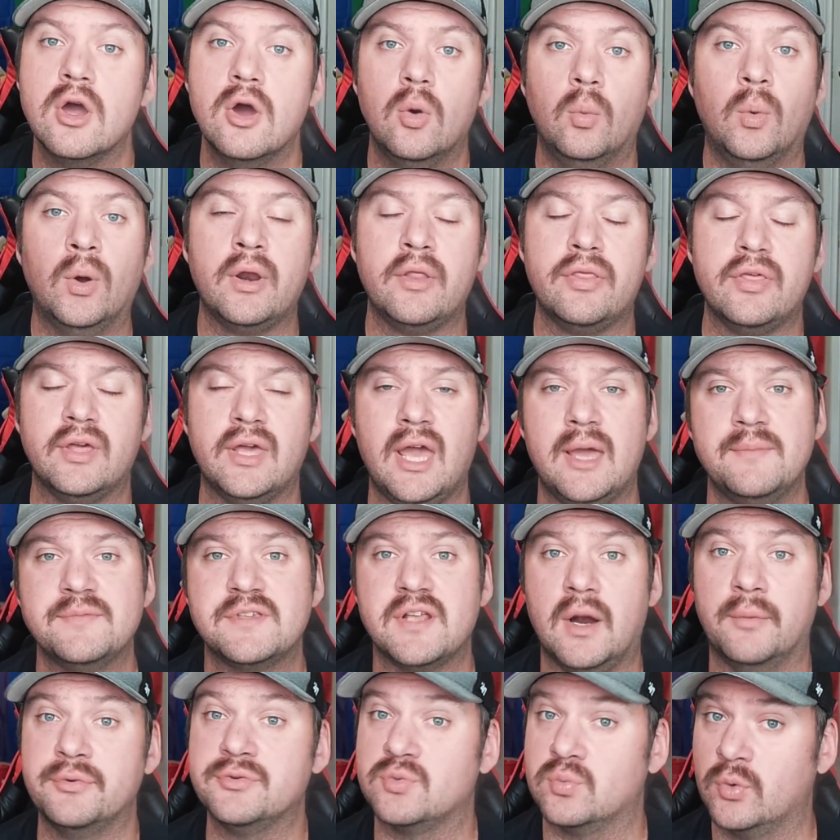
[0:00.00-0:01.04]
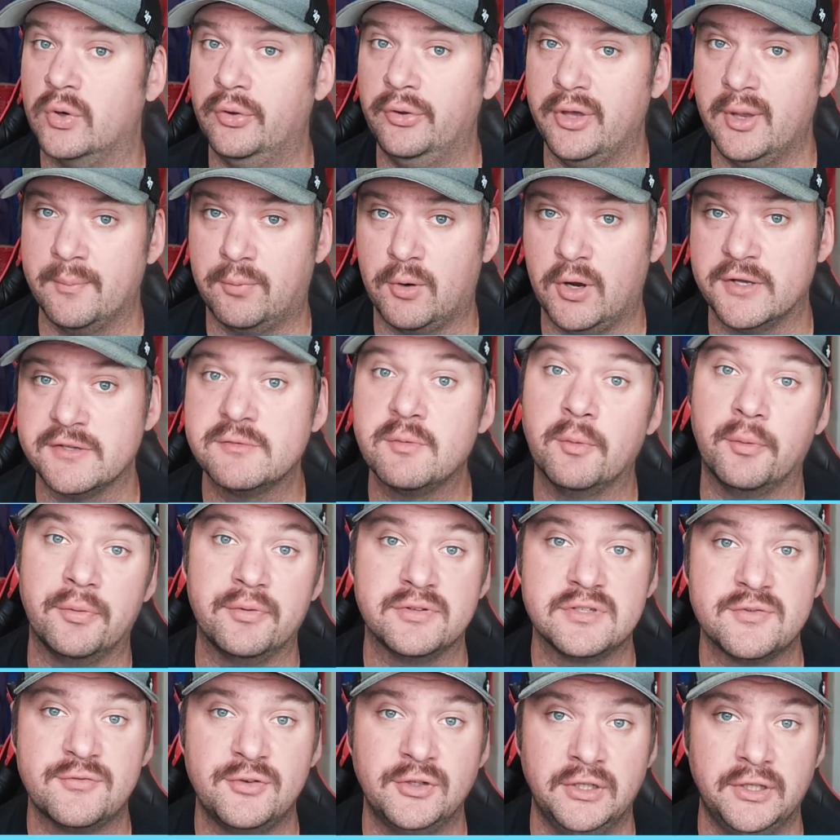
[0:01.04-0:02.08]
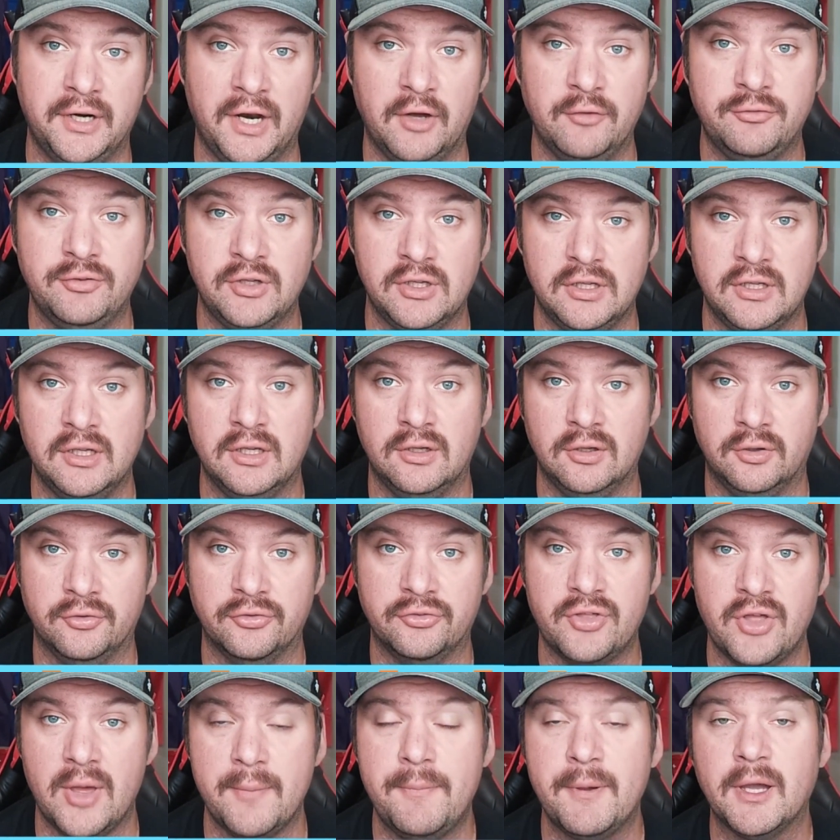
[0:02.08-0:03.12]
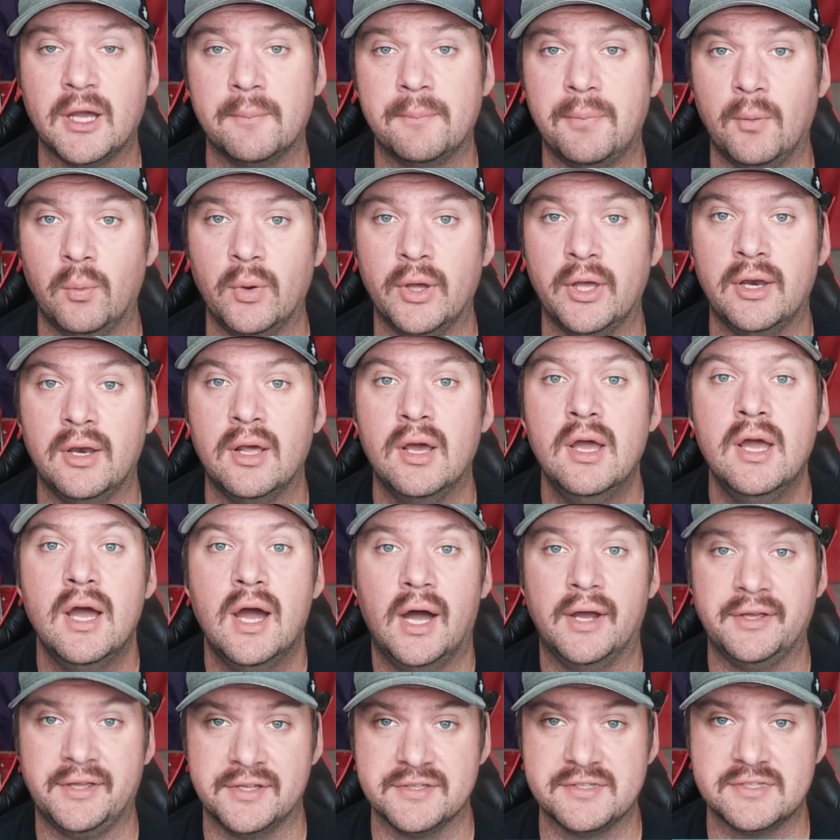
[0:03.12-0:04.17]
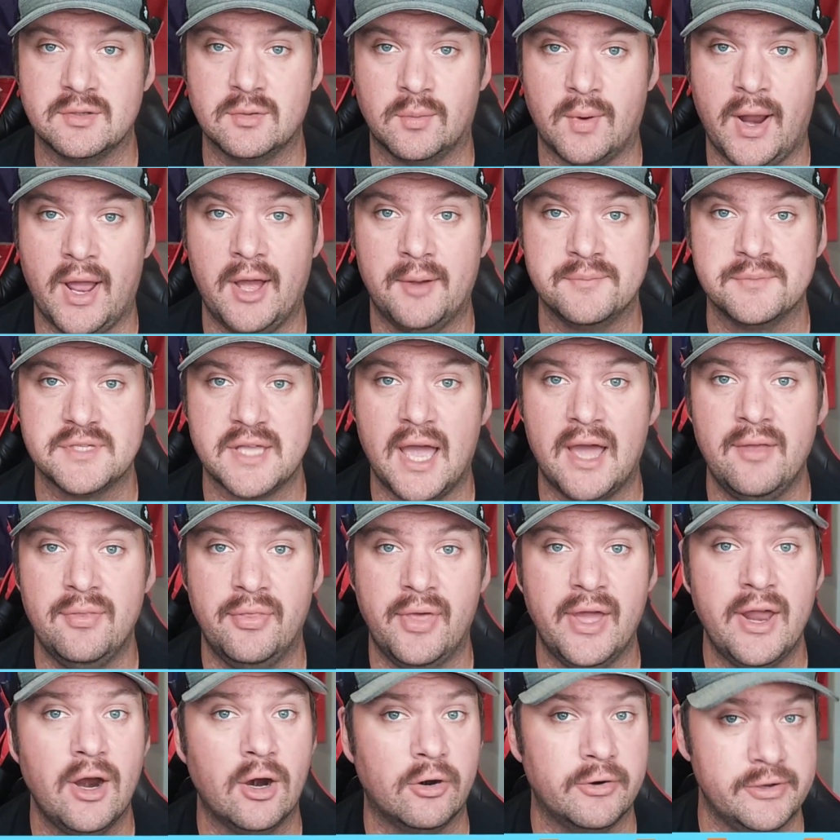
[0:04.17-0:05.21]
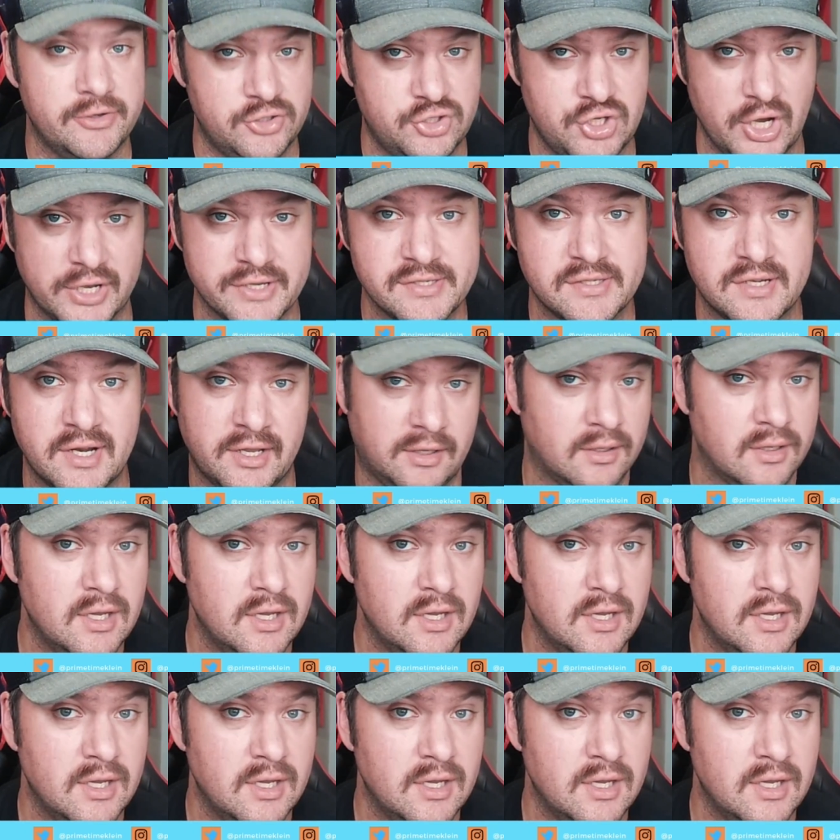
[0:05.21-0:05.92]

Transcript: One of the games that I was really impressed with was the Philadelphia Eagles. They pick up a win against the Rams, and they are adjusting